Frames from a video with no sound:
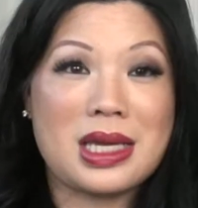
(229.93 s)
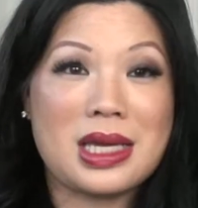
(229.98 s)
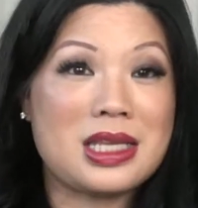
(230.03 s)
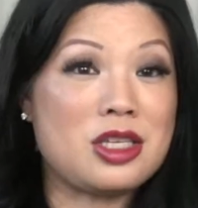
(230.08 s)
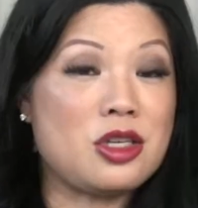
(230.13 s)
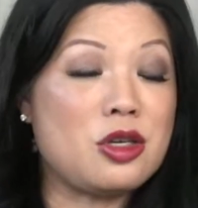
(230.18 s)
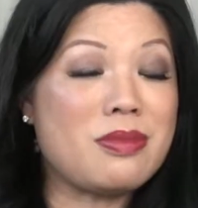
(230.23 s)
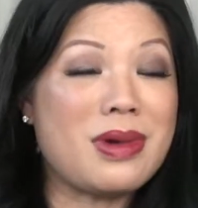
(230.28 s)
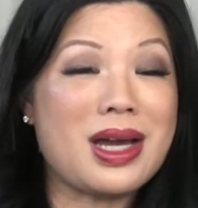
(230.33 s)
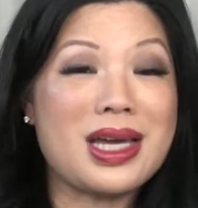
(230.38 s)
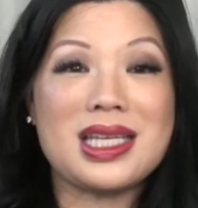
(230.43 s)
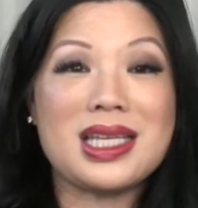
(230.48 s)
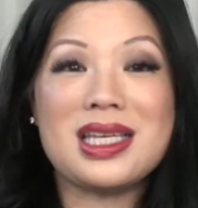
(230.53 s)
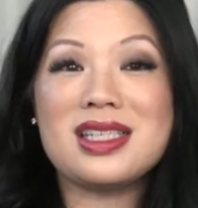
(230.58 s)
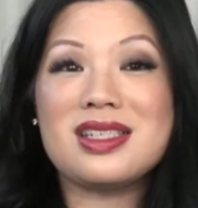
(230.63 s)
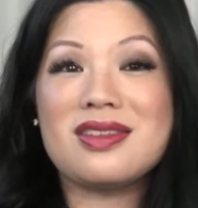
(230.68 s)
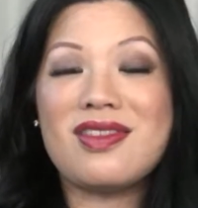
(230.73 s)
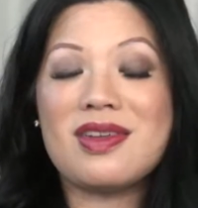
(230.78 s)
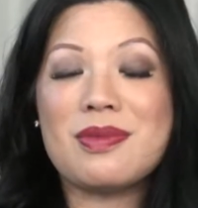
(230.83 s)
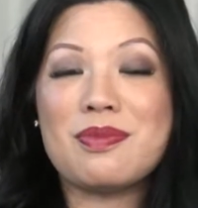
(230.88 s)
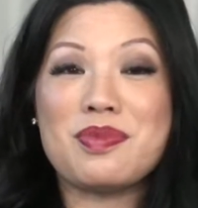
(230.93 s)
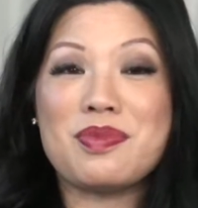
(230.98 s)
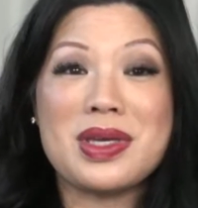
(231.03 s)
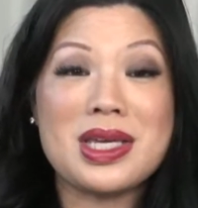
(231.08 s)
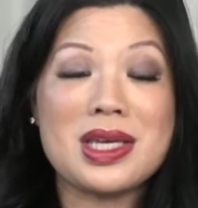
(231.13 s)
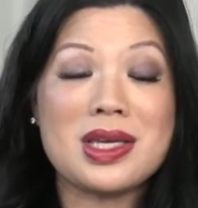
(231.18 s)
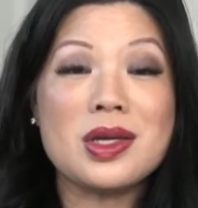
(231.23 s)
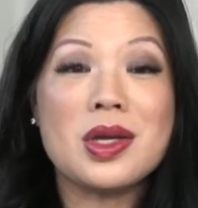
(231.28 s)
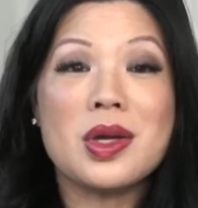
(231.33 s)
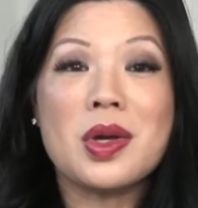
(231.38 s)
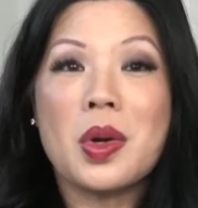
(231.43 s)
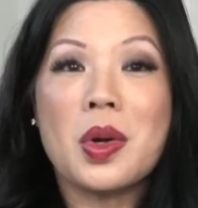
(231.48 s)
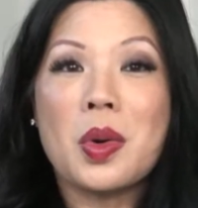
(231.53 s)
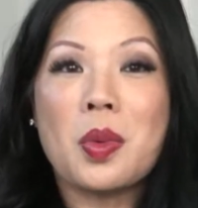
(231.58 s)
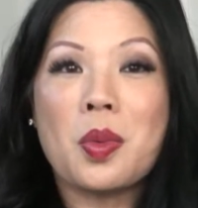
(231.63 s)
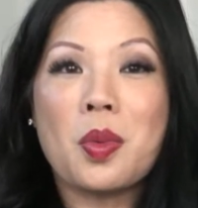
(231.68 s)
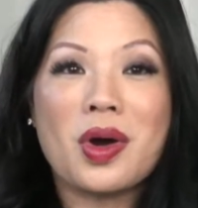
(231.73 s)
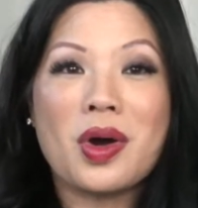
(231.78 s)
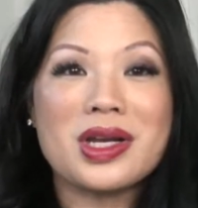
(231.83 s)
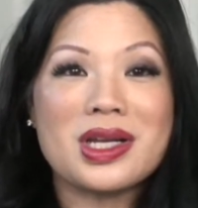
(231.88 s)
and you might even be
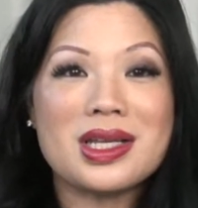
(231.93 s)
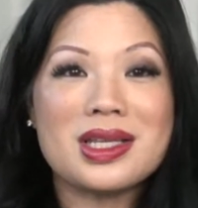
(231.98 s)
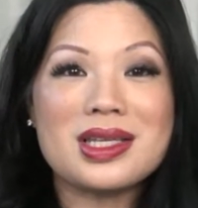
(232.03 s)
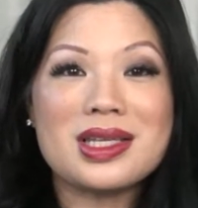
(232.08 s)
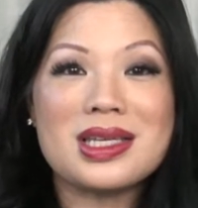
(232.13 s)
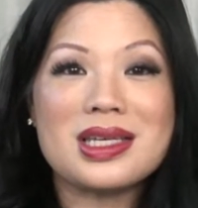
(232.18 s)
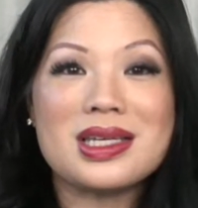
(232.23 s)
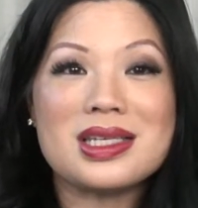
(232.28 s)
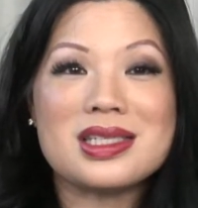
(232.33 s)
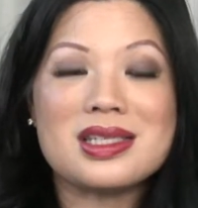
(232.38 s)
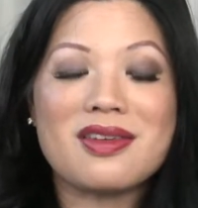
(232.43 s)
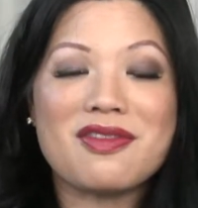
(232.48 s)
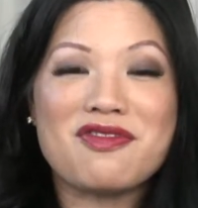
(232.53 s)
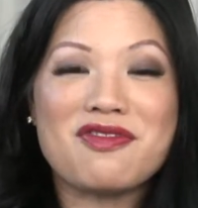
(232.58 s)
one of these